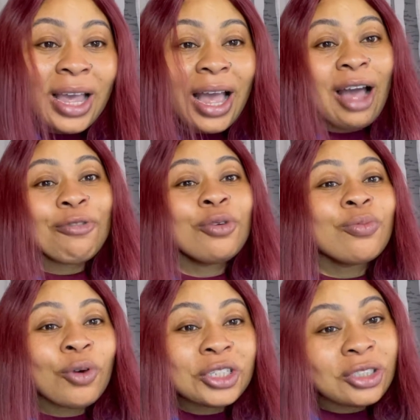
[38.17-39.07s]
Have you
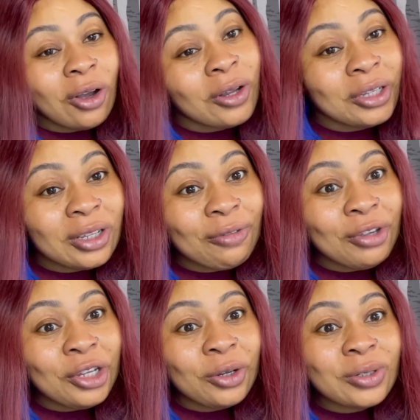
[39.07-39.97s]
watched all the other
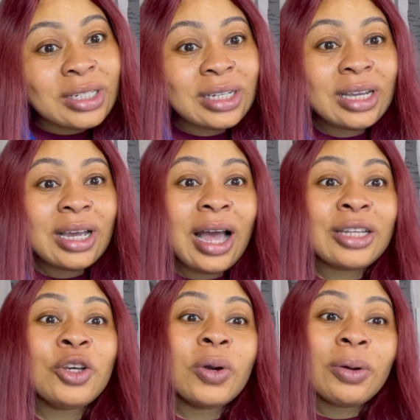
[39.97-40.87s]
videos? Are
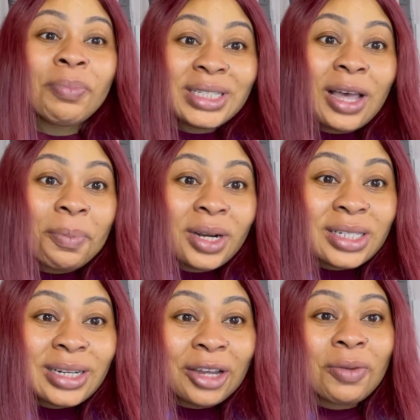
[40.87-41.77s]
you a better
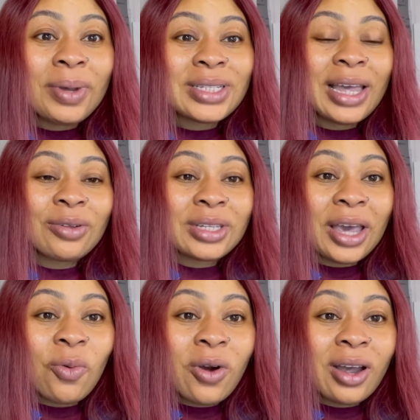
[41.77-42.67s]
person? Are you a better
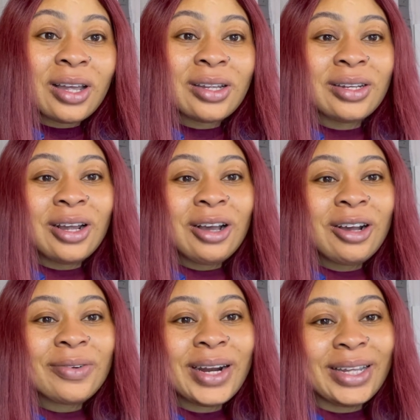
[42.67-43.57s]
healthcare worker?
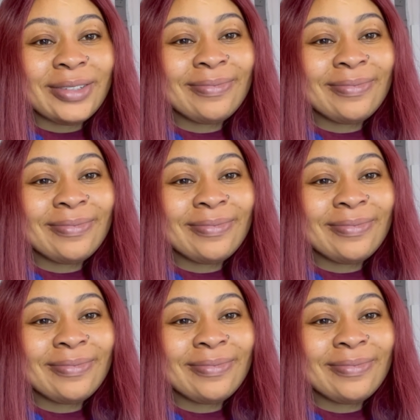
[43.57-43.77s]
All right.